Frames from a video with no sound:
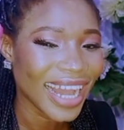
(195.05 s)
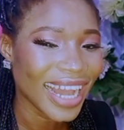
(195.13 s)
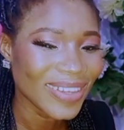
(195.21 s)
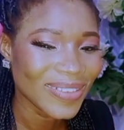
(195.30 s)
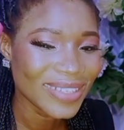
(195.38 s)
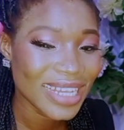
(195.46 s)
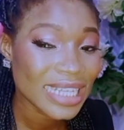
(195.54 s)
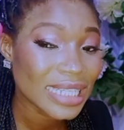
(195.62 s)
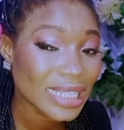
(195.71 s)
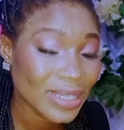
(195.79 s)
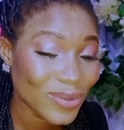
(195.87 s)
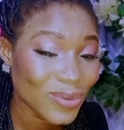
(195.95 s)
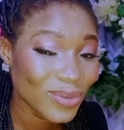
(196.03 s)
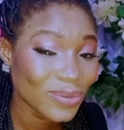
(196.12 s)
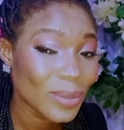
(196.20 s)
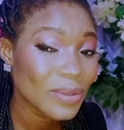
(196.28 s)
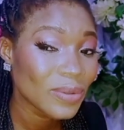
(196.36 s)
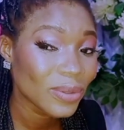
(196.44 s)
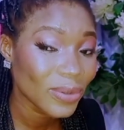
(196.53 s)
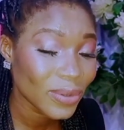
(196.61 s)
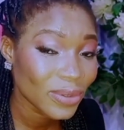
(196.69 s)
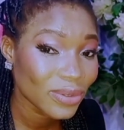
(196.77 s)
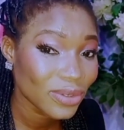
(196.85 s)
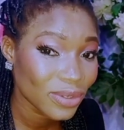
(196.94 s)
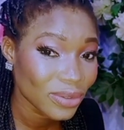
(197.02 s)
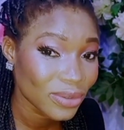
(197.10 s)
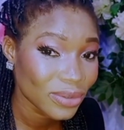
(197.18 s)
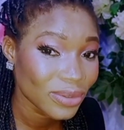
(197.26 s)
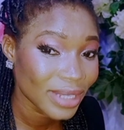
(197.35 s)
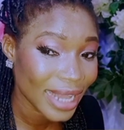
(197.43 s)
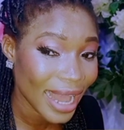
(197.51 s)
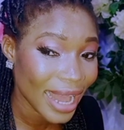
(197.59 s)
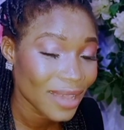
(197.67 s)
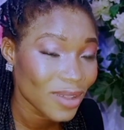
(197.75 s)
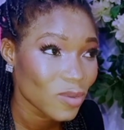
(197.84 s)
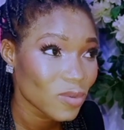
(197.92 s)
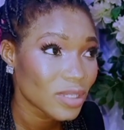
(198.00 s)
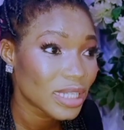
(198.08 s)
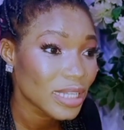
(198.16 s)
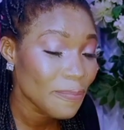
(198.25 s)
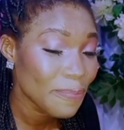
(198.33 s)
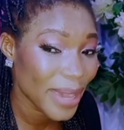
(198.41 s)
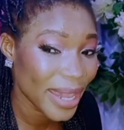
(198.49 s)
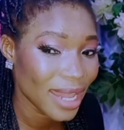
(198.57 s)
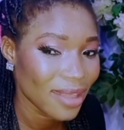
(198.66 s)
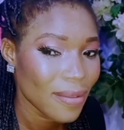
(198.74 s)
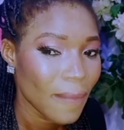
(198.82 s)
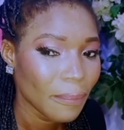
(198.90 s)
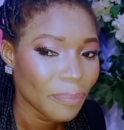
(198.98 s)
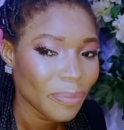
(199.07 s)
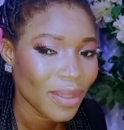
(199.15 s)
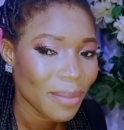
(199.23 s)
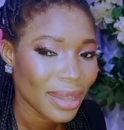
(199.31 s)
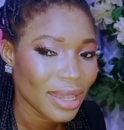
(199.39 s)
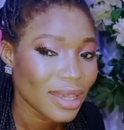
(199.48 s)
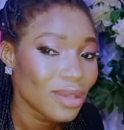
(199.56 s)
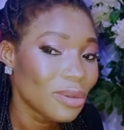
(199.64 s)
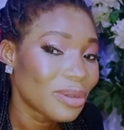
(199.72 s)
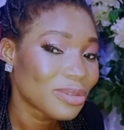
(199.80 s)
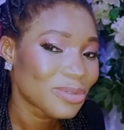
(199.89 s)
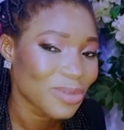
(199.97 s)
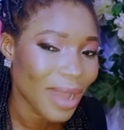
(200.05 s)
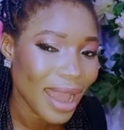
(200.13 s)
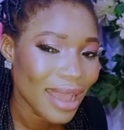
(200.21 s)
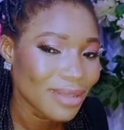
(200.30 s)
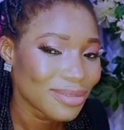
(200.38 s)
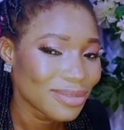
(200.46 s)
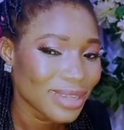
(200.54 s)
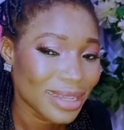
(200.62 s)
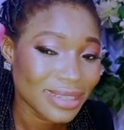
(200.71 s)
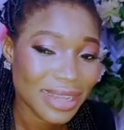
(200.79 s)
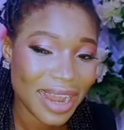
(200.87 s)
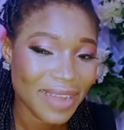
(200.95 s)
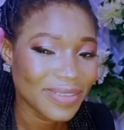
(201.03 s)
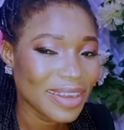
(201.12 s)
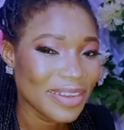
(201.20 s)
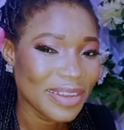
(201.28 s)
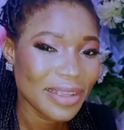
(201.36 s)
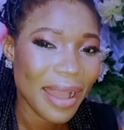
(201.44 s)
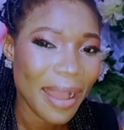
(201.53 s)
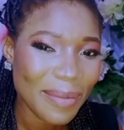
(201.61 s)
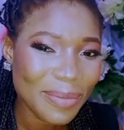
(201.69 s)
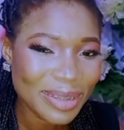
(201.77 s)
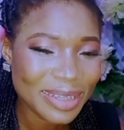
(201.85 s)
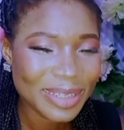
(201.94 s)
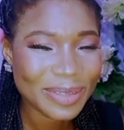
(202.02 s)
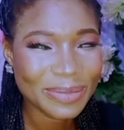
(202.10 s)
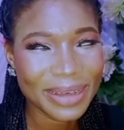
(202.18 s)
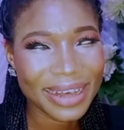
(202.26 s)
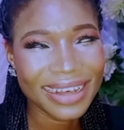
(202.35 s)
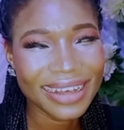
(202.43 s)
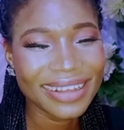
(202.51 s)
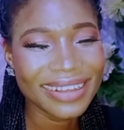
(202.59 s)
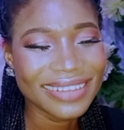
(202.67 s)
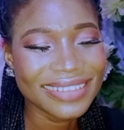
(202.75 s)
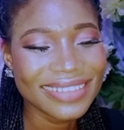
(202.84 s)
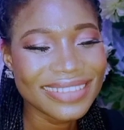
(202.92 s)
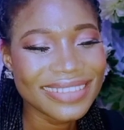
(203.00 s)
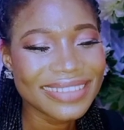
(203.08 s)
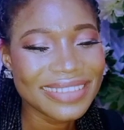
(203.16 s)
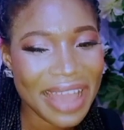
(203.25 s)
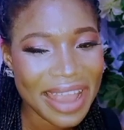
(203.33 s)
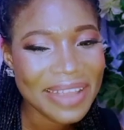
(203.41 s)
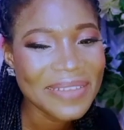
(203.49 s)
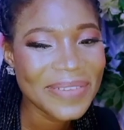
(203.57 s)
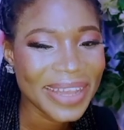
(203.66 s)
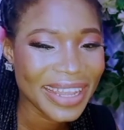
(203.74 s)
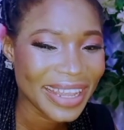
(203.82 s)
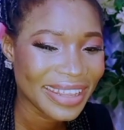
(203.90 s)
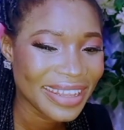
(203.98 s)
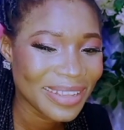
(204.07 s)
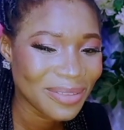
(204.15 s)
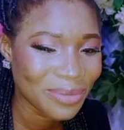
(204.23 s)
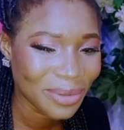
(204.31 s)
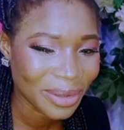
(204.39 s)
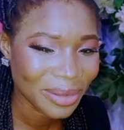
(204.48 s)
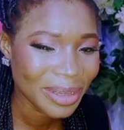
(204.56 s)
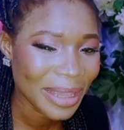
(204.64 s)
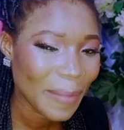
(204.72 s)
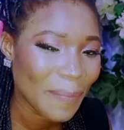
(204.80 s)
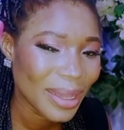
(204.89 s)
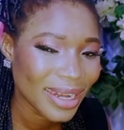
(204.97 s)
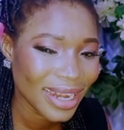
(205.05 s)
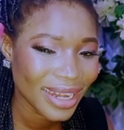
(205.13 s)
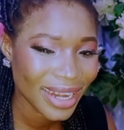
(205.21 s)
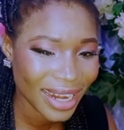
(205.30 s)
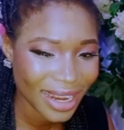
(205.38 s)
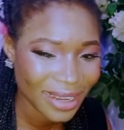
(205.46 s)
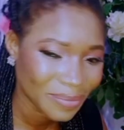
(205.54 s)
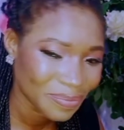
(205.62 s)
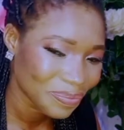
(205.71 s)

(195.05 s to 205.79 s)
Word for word: I could just you could when you look through the eye, you could see pain. But he was trying to just cover it up with smiles. Anyway, he did well. He made the day.